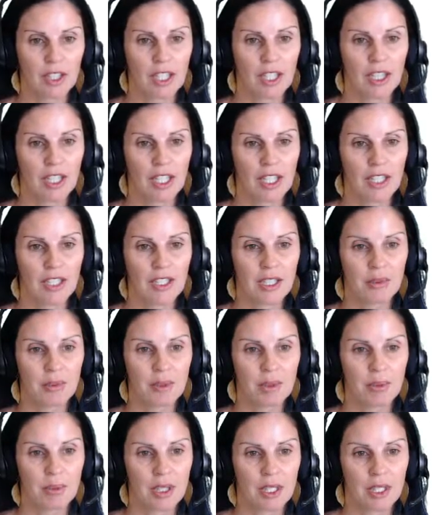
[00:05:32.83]
and then it's up
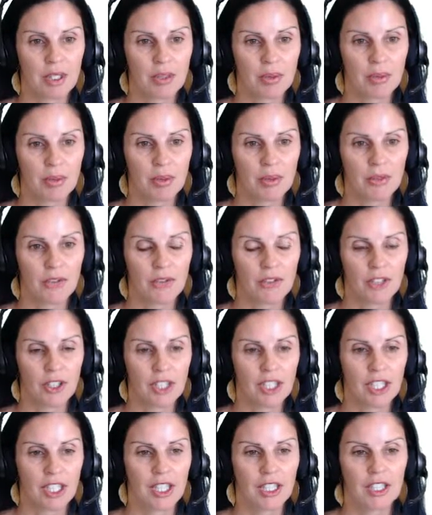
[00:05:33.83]
to me to fill
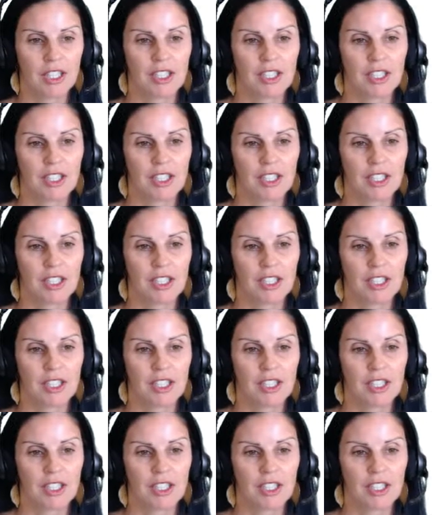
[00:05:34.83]
in the